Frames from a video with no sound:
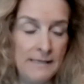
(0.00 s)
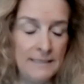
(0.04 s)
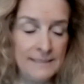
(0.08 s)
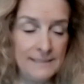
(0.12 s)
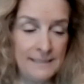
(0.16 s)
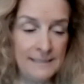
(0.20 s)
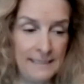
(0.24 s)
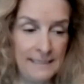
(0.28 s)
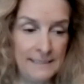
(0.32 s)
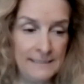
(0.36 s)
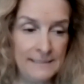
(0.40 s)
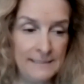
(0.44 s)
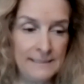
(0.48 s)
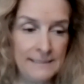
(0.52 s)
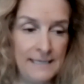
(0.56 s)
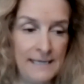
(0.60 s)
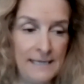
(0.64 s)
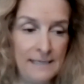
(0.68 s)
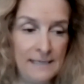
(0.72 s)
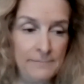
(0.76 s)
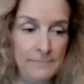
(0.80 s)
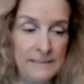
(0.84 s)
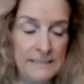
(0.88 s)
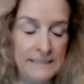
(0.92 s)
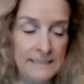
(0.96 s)
A second
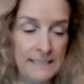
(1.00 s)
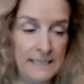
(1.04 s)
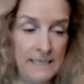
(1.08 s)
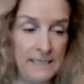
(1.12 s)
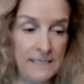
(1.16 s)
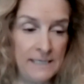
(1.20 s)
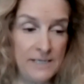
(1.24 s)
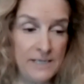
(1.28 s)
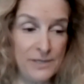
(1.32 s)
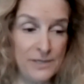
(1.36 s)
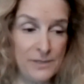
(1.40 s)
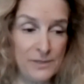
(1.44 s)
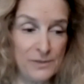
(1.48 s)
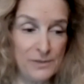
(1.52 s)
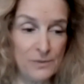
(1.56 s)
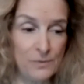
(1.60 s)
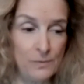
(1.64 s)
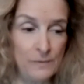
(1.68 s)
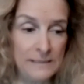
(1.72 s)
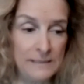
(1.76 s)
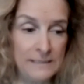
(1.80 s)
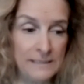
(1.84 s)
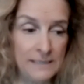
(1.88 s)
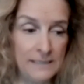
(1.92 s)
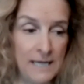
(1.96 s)
time in 10 years,
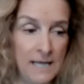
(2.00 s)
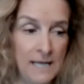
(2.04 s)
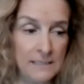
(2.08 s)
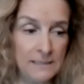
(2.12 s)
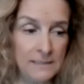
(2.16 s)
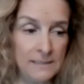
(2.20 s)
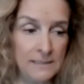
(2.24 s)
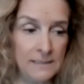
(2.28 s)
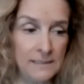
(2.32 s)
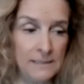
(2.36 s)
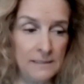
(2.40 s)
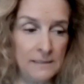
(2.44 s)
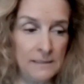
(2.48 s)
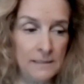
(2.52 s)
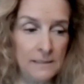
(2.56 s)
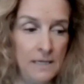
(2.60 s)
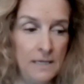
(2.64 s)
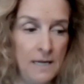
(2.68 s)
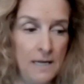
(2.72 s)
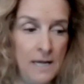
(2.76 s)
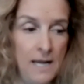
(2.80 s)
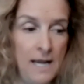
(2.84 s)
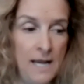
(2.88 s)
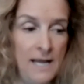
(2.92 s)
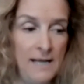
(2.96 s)
Wisconsin
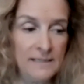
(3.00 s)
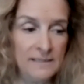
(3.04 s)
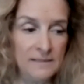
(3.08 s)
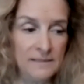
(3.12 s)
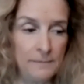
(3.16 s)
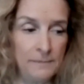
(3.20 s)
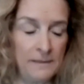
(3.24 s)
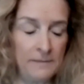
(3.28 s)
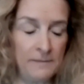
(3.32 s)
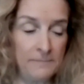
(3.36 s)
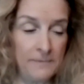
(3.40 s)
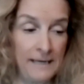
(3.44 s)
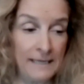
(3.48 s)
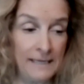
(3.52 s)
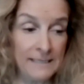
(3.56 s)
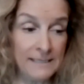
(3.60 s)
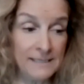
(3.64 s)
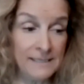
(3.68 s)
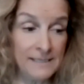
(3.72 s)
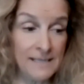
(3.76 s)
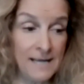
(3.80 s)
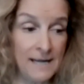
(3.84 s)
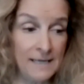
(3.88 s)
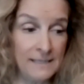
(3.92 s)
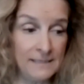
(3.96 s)
has been
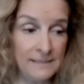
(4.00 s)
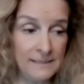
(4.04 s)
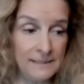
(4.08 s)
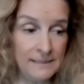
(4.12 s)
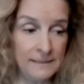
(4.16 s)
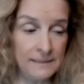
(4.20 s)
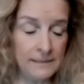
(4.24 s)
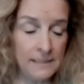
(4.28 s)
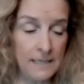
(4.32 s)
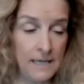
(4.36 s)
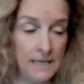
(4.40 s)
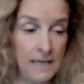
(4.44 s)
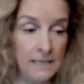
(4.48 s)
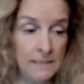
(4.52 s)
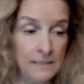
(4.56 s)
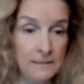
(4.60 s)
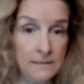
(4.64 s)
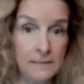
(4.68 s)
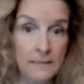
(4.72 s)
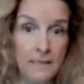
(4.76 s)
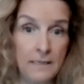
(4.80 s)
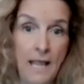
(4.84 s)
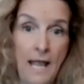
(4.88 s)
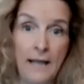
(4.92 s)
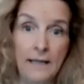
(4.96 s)
recognized
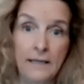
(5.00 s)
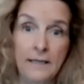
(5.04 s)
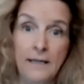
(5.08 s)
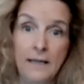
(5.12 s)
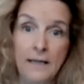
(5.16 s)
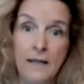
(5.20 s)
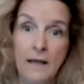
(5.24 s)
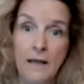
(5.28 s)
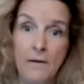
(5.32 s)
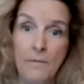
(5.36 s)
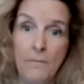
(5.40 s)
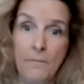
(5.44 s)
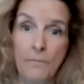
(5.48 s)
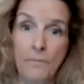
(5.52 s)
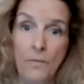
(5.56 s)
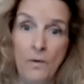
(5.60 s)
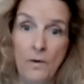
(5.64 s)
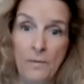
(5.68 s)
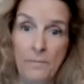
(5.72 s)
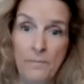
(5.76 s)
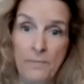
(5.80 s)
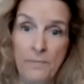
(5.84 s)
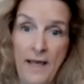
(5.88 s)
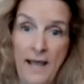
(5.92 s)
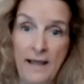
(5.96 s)
as locking up
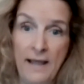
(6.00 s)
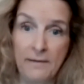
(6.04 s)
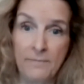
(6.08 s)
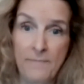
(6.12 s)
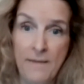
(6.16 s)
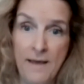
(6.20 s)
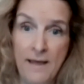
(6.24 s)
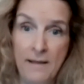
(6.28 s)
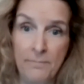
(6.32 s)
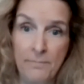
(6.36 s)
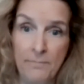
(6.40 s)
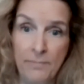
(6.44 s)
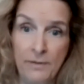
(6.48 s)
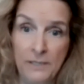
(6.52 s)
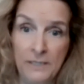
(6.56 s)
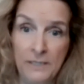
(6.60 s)
more Black men